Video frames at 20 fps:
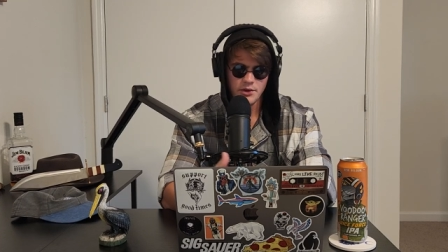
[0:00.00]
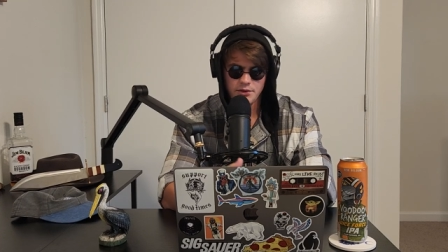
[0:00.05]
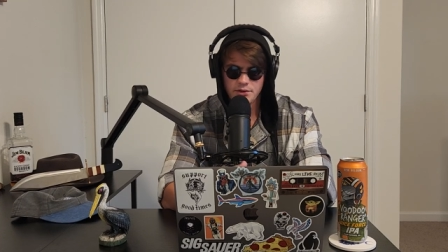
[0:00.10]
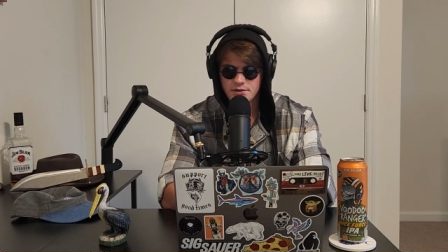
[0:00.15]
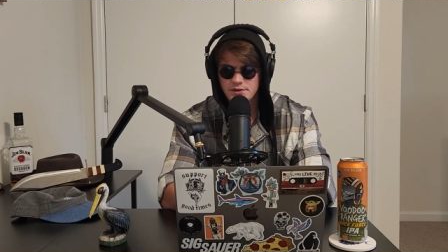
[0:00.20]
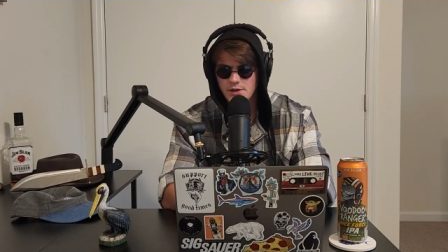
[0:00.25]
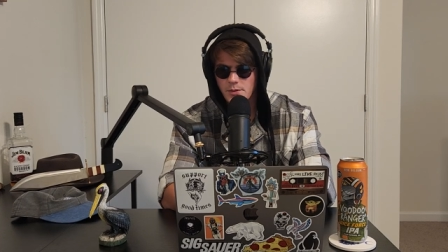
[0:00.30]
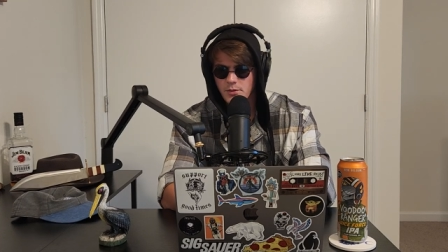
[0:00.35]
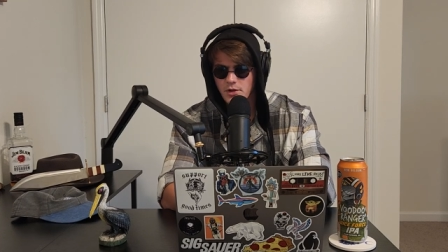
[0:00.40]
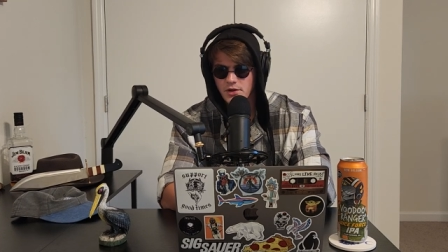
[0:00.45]
go
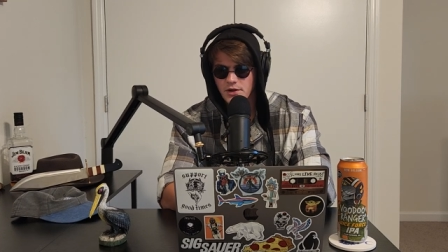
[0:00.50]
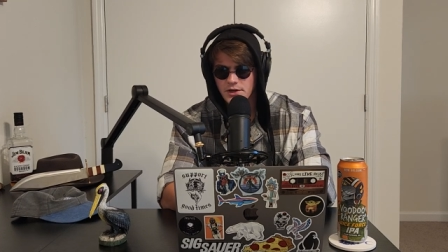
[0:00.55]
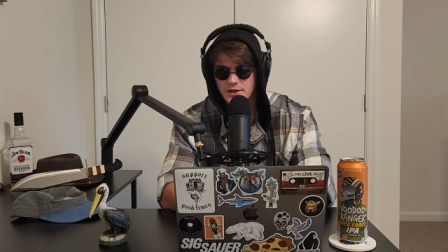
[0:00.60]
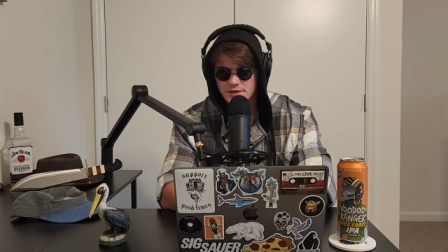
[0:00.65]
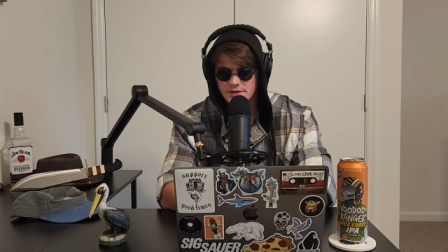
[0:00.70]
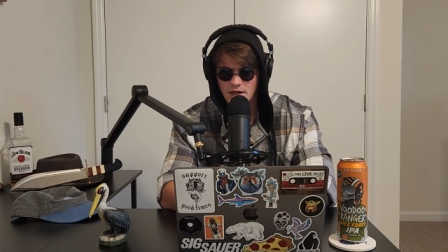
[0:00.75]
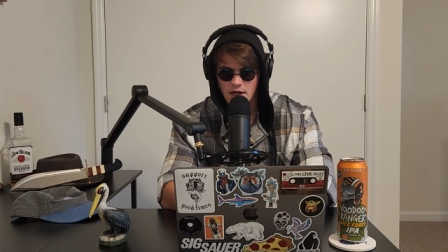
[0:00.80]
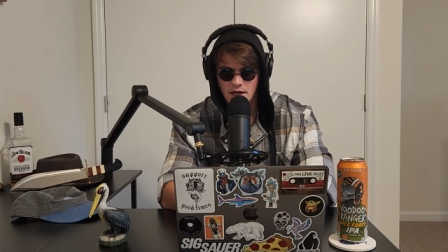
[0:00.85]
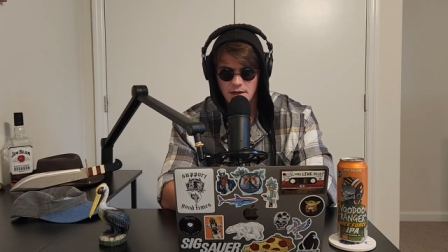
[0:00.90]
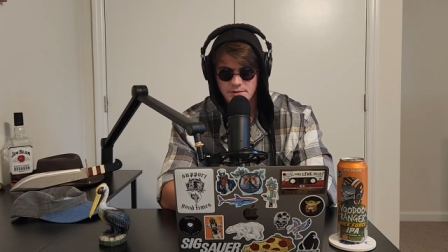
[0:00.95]
through some of the
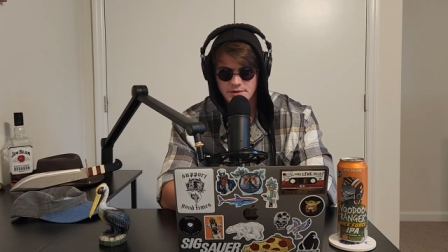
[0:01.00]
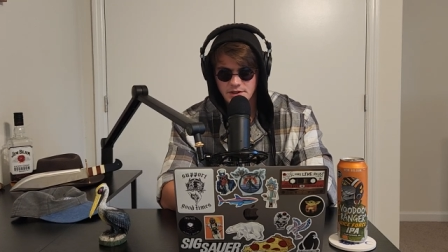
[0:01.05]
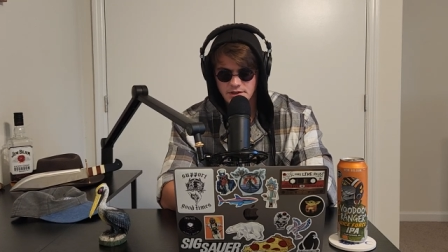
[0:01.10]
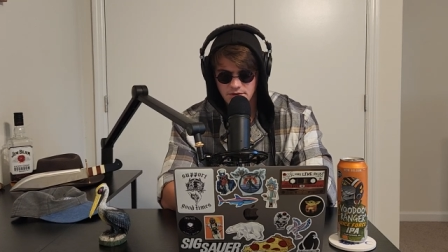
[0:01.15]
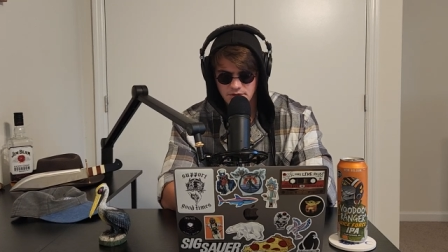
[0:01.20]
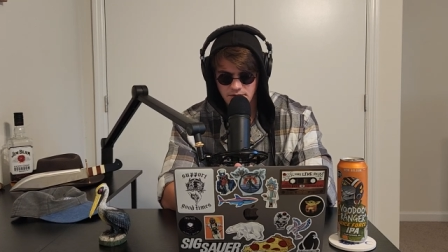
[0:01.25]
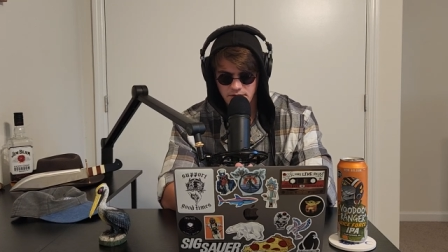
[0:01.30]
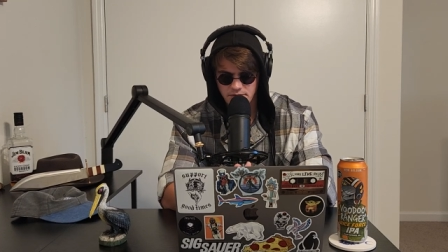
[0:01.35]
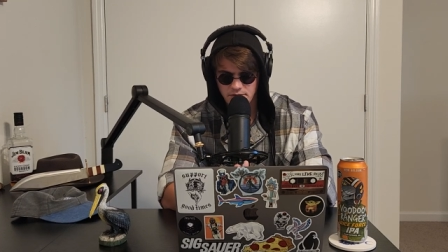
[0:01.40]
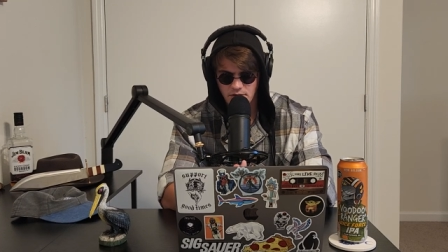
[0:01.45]
hardest times
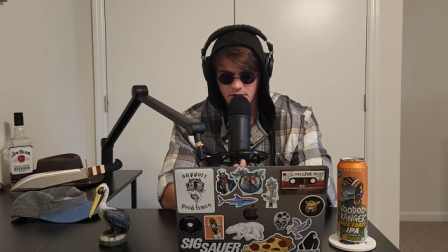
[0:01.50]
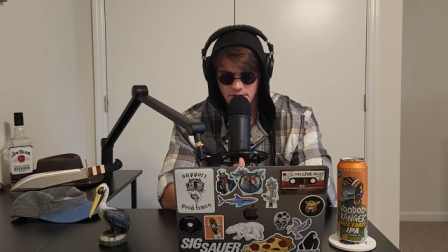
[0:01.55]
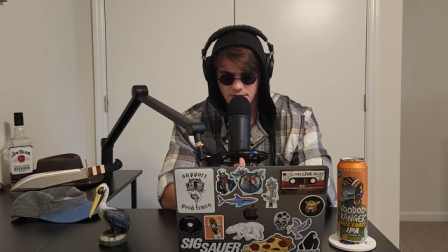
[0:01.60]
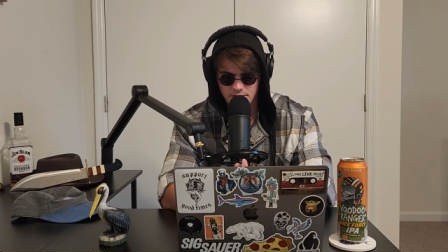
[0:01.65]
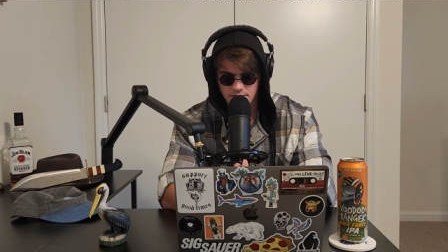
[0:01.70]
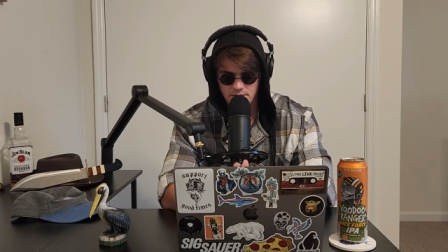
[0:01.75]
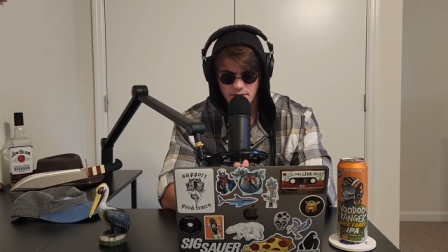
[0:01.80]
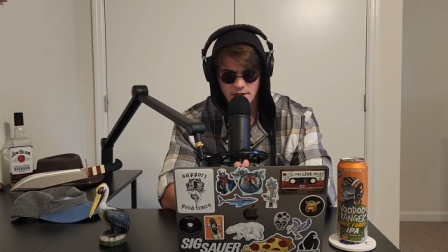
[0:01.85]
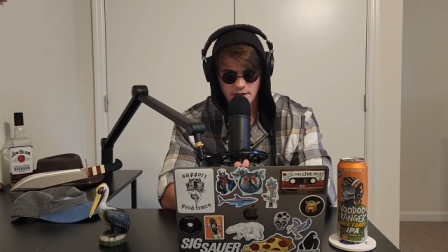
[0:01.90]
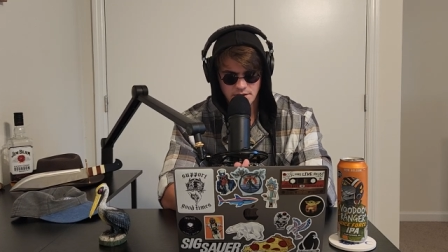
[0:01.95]
that you have
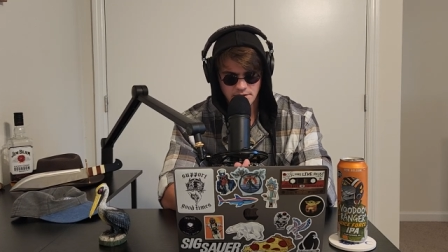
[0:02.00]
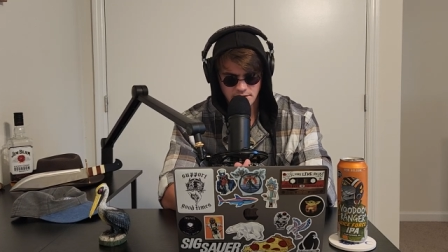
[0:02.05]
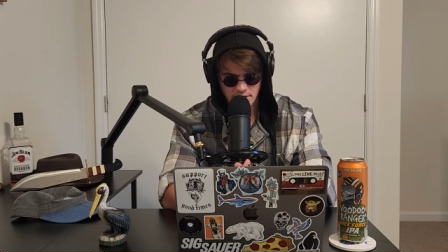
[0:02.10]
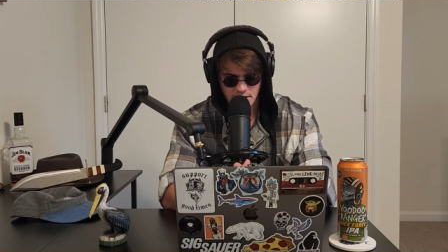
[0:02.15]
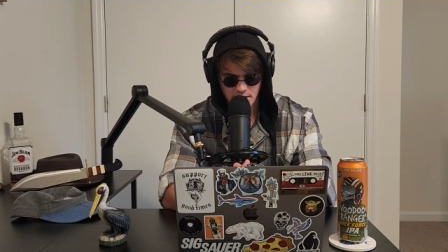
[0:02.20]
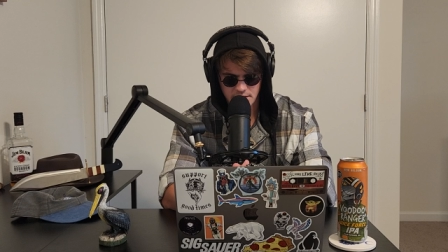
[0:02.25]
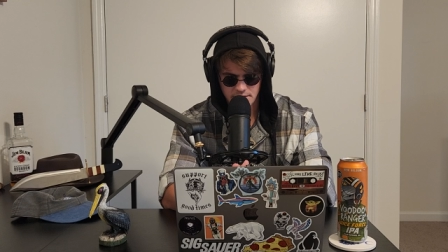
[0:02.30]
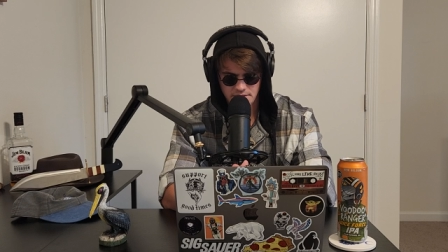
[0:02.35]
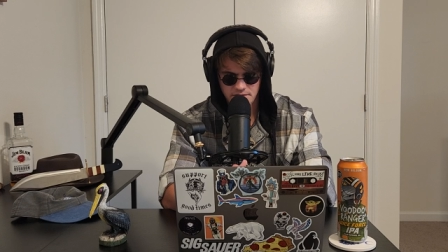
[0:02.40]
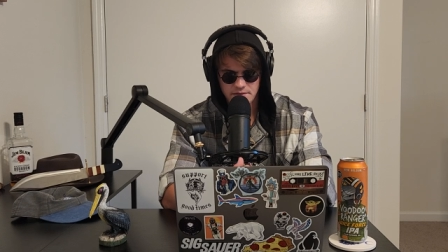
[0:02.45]
gone through in
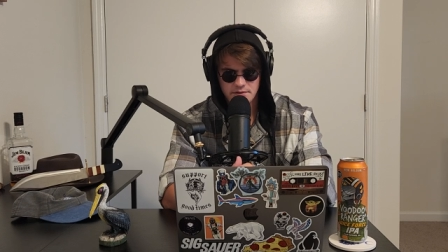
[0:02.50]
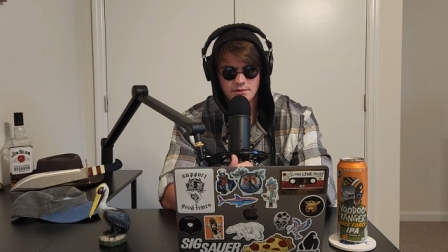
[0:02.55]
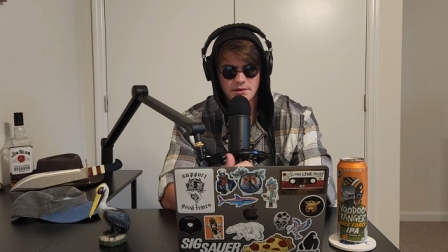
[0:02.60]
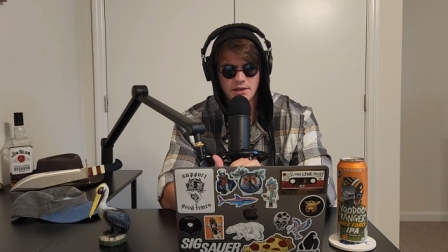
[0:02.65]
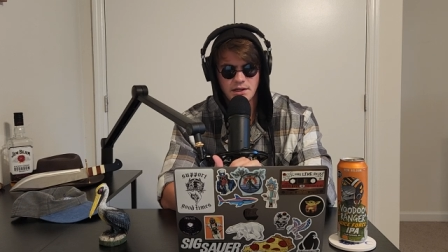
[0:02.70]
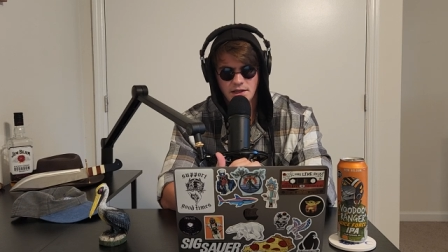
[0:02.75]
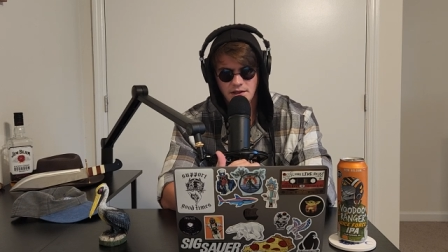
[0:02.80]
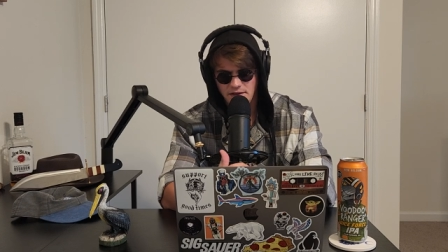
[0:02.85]
your life